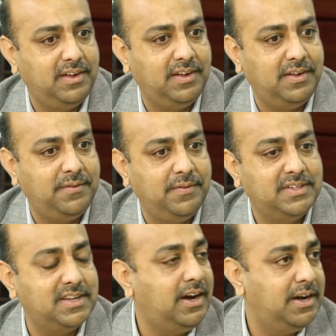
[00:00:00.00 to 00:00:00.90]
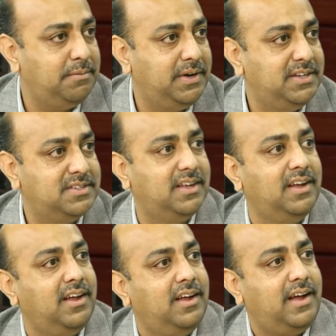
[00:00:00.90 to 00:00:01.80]
uh, it's a hard-earned money is
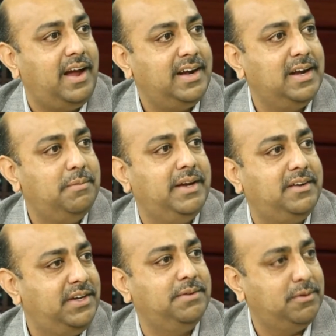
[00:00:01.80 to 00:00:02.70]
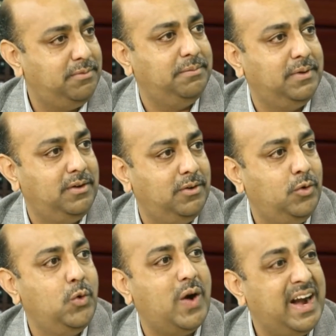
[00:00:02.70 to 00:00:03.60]
handled by a team of people
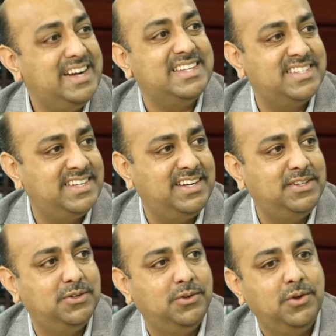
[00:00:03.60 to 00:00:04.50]
who understands,